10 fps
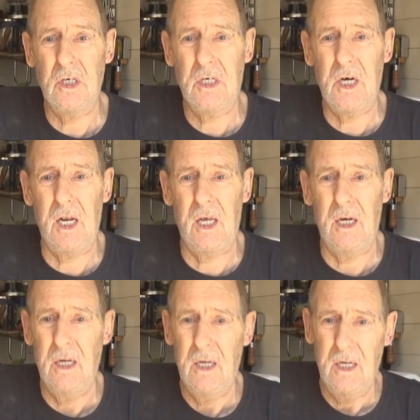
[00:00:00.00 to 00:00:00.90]
colour.
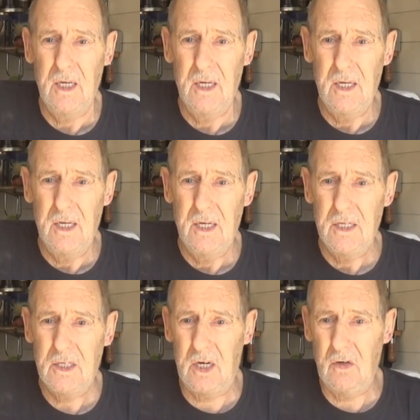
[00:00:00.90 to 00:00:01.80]

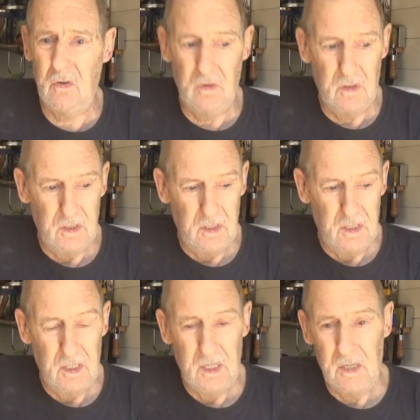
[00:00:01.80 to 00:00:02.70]
So,
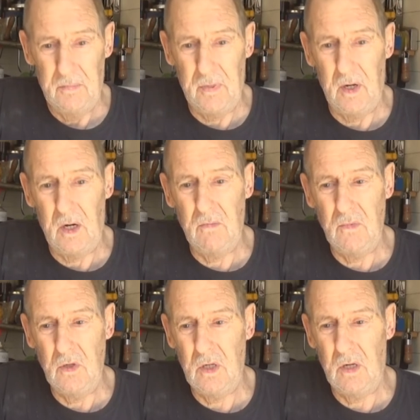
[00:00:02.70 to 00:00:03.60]
but I've
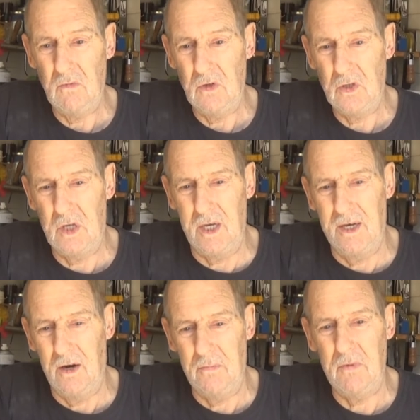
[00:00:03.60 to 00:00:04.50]

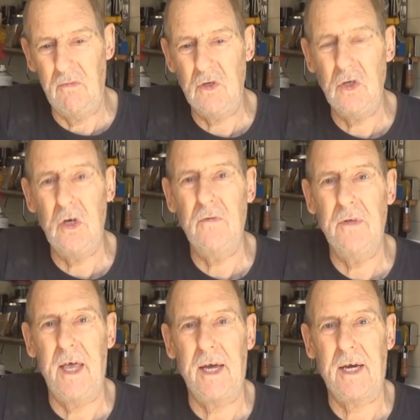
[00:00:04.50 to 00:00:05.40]
been
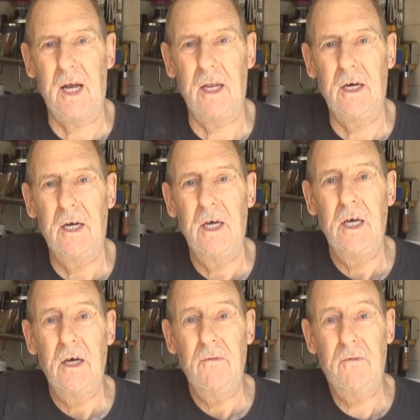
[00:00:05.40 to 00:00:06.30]
reserving that colour
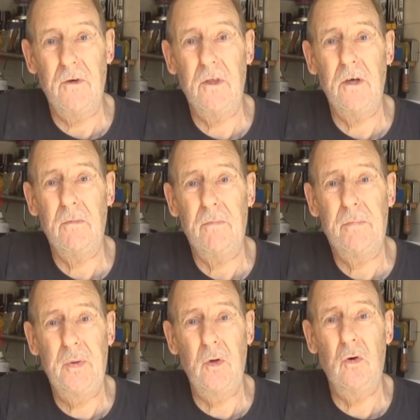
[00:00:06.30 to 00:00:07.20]
for the
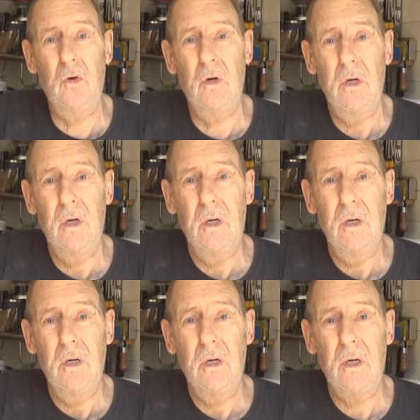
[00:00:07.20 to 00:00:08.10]
pure
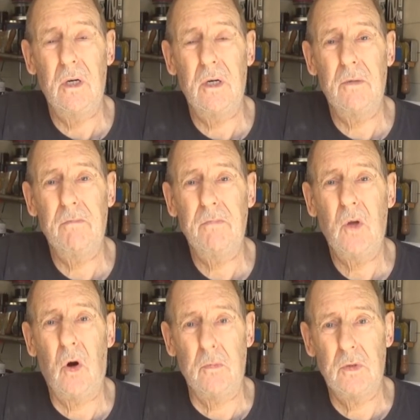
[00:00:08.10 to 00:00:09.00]

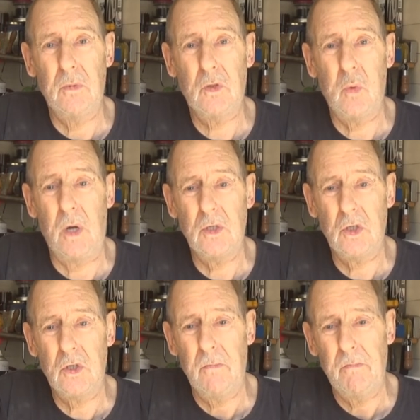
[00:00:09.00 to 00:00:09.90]
Optimus
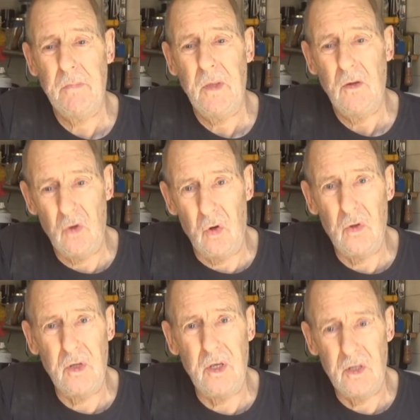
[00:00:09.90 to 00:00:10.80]
ones, not
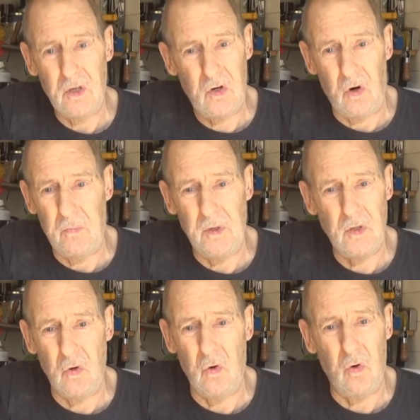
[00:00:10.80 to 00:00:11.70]
the
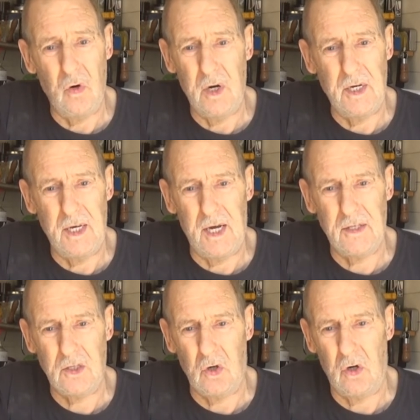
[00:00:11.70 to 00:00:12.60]
copies or any
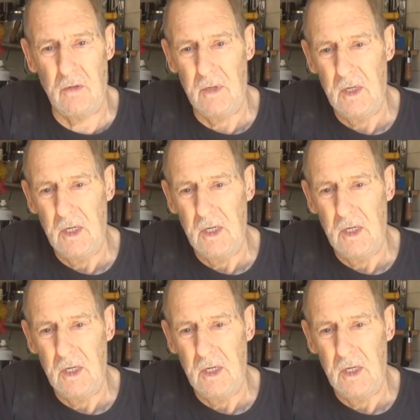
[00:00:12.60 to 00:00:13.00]
other type.